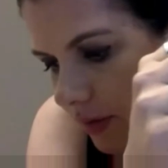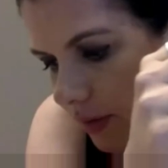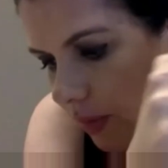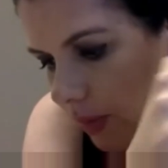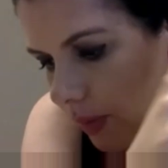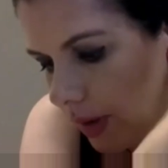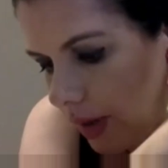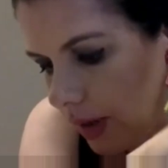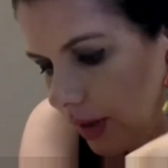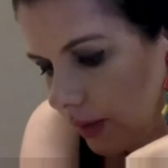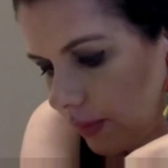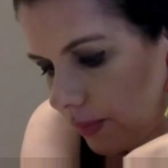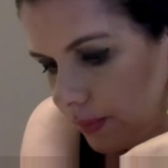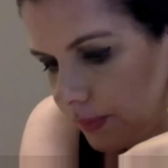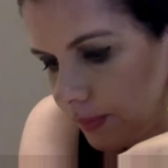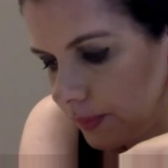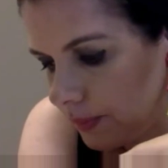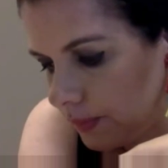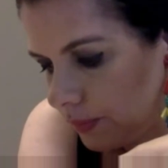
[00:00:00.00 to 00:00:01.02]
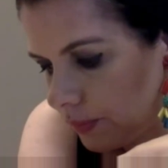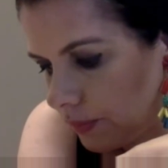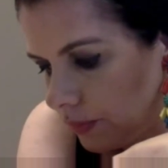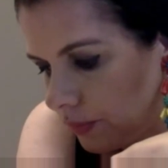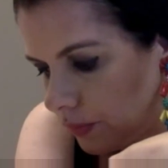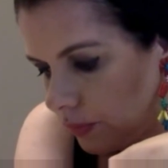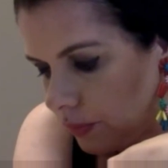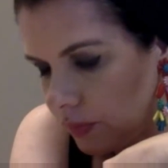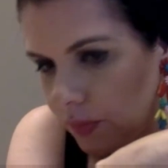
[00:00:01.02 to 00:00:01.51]
and whole wedding.
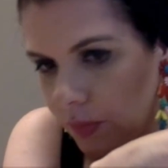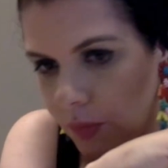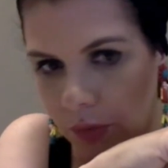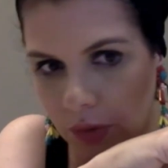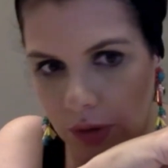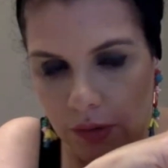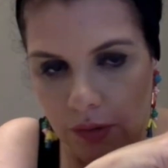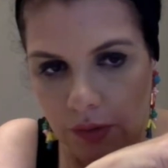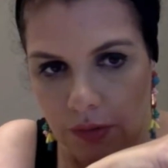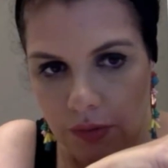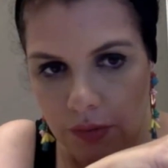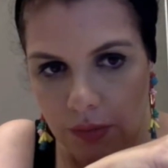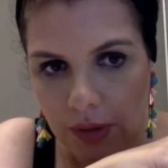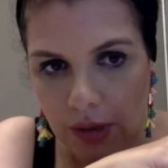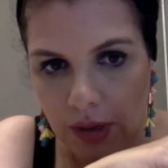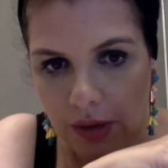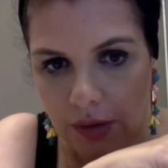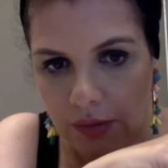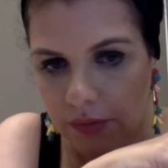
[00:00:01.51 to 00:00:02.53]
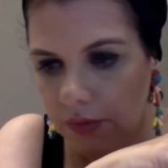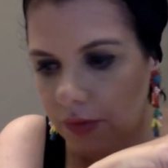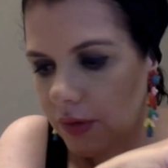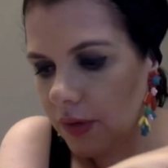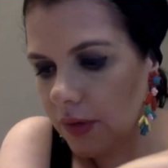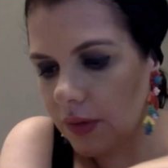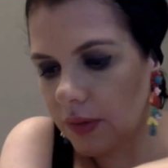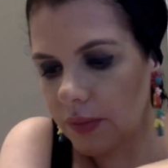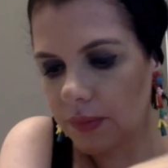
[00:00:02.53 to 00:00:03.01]
What else we have?
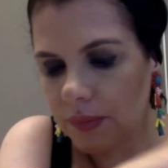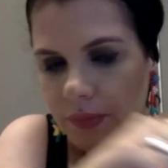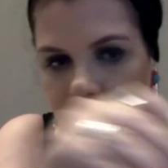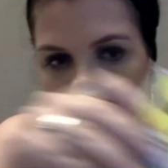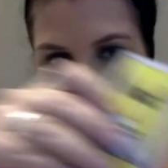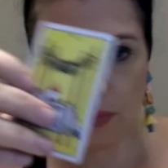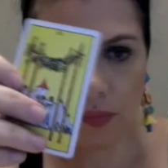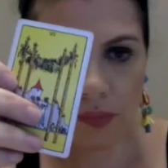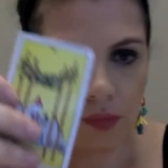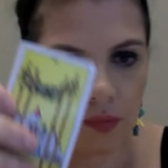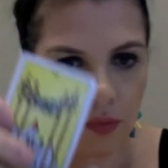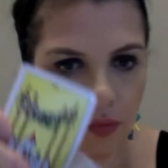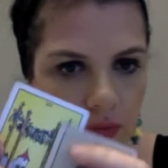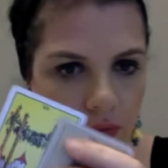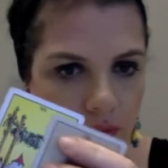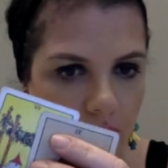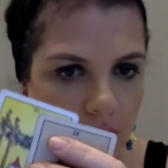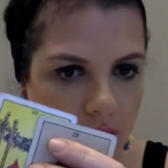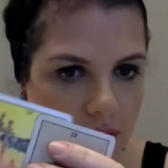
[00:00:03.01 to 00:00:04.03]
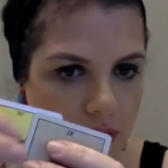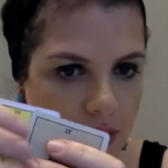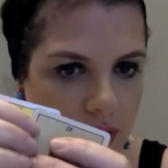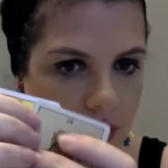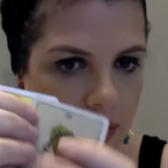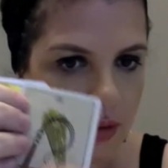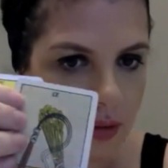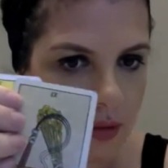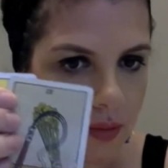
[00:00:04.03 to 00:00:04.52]

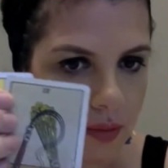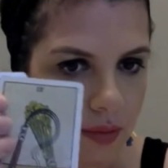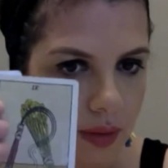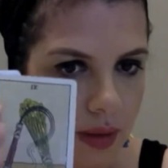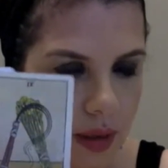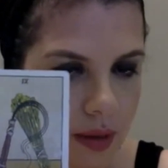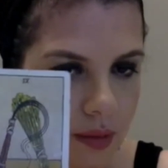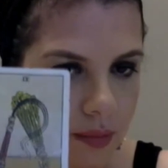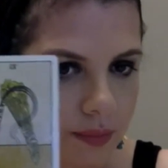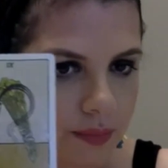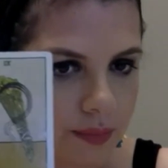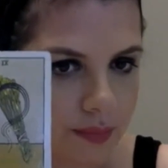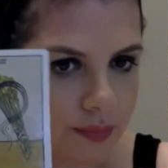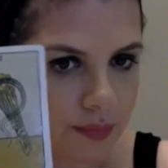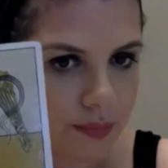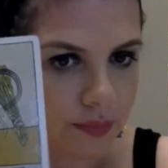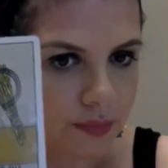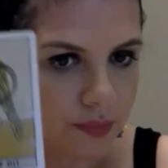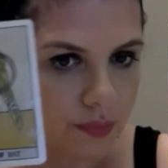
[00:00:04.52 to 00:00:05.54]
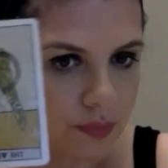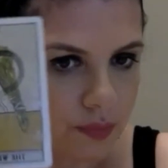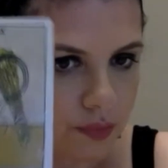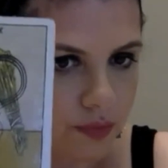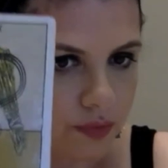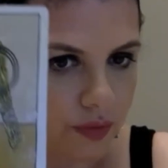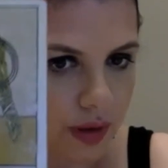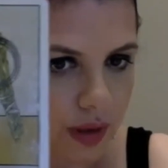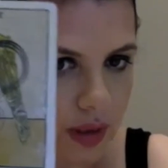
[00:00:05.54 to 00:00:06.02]
Fight, okay,
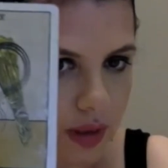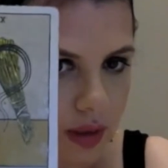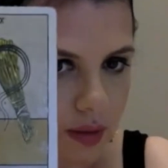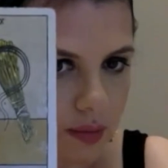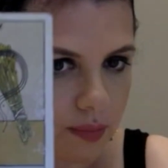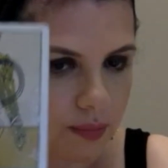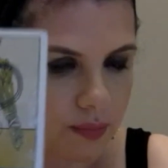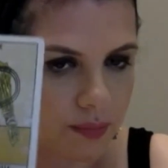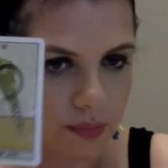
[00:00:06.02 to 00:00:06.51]
fighting.